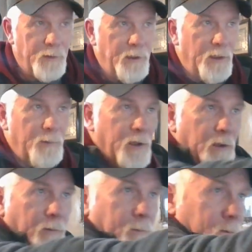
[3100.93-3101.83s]
and I'm gonna
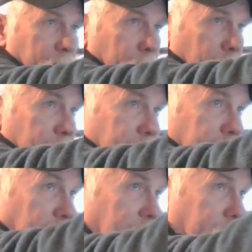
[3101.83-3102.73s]

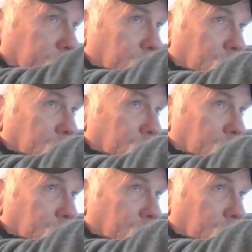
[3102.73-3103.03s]
scan through,